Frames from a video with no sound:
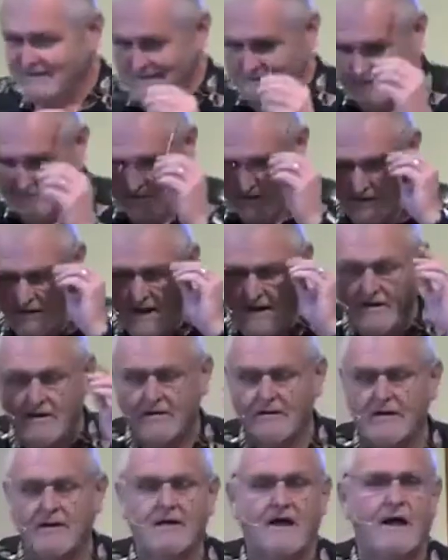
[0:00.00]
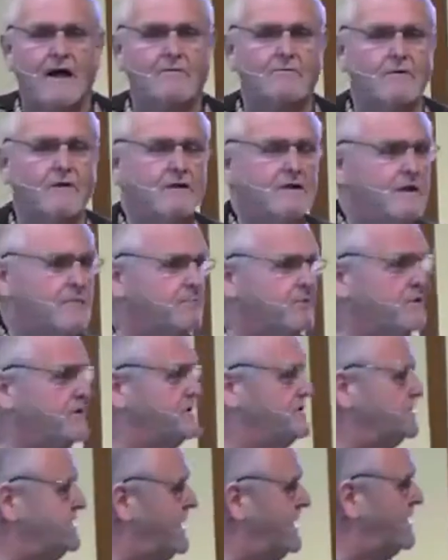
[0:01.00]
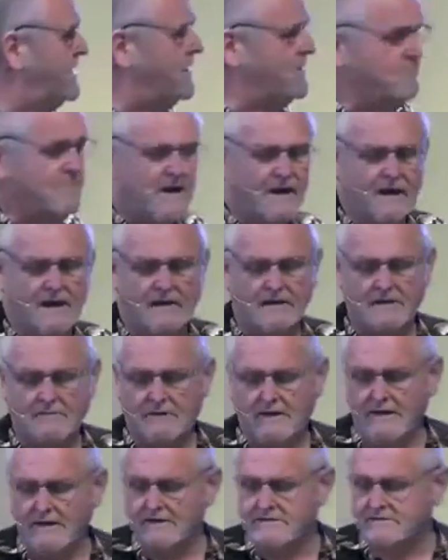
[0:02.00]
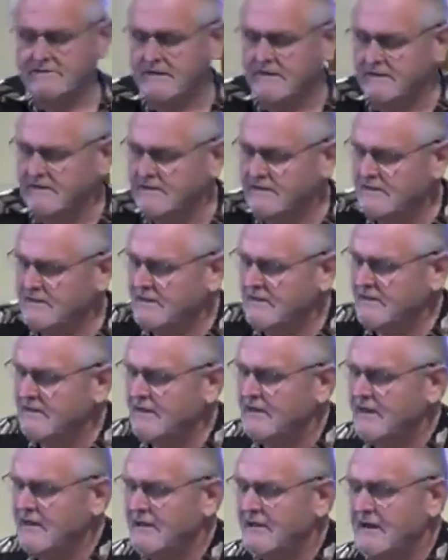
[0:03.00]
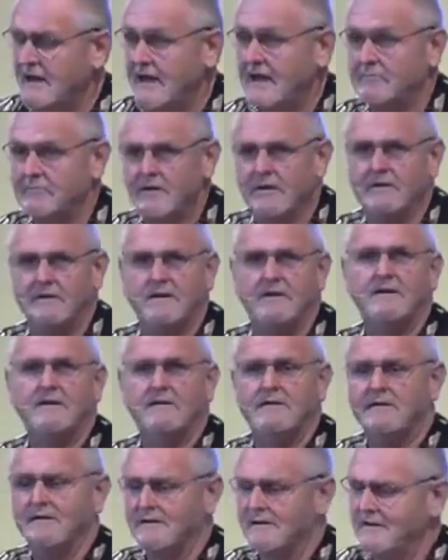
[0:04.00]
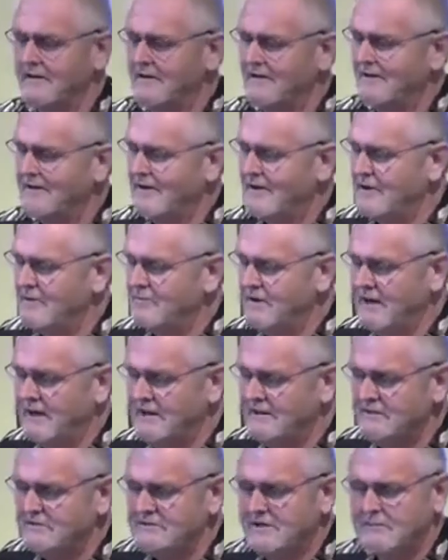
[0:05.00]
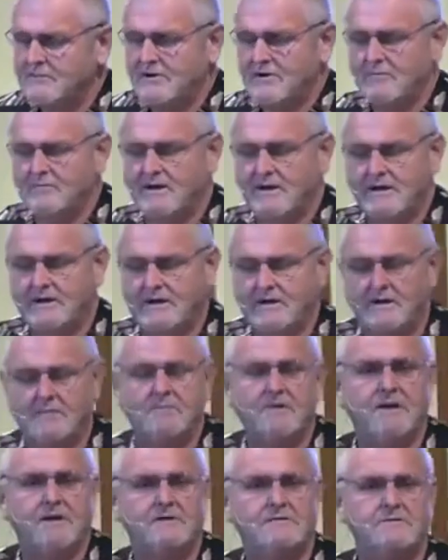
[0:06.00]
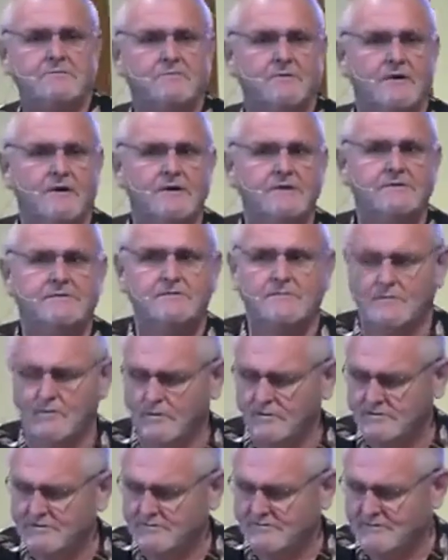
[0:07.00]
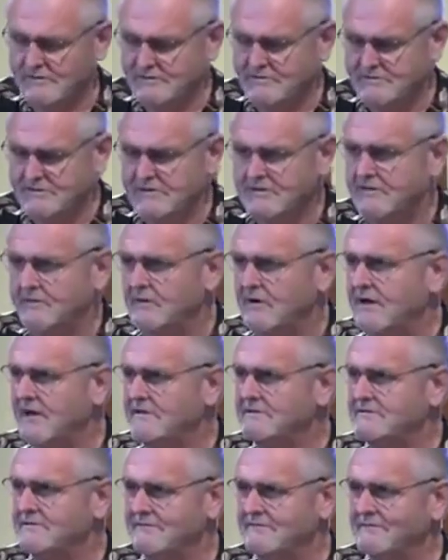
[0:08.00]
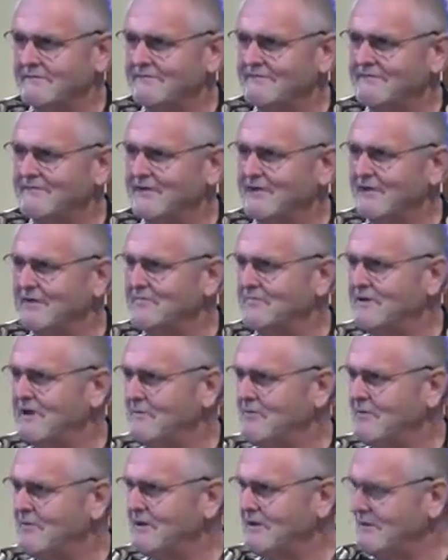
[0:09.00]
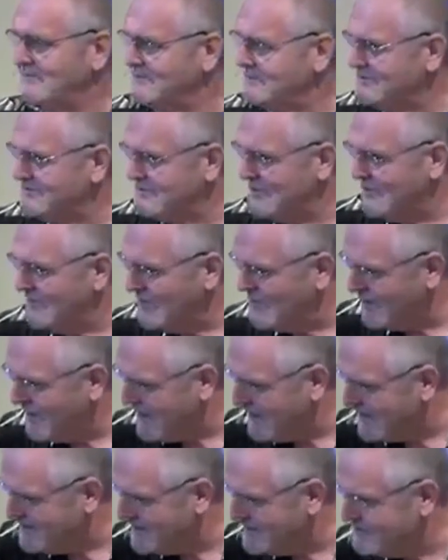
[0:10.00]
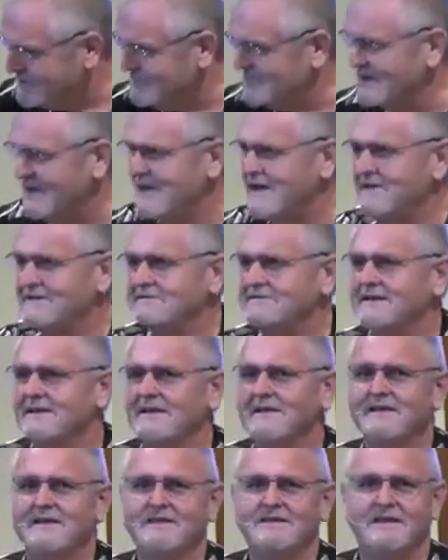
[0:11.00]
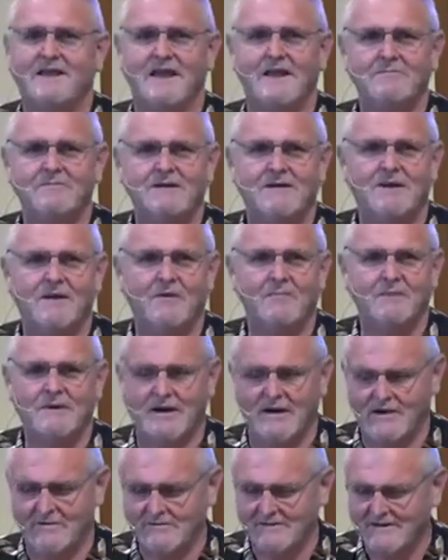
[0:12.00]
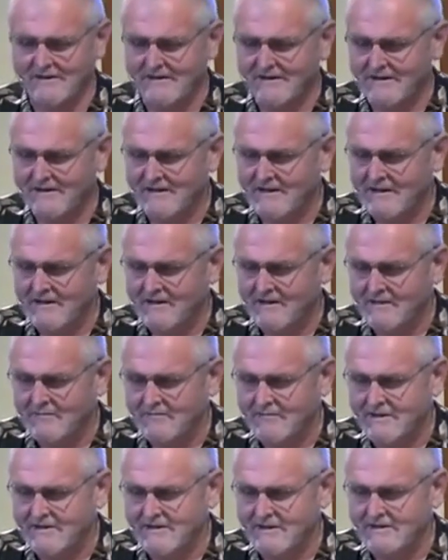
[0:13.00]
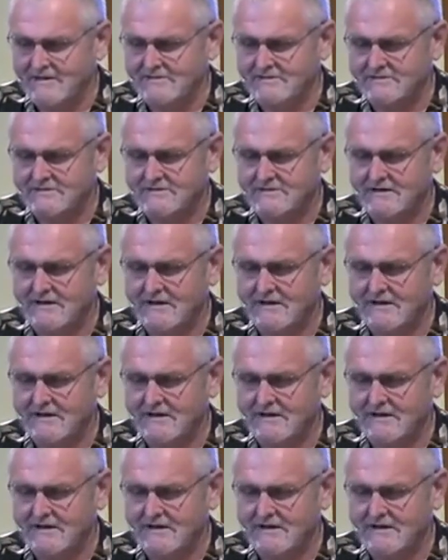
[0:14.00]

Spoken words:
No, I really appreciate our band. I mean, each Sunday and Monday, our band is up here making the best praise and worship music, and we had some fill-in people, and I'm so glad that you guys came to help out because,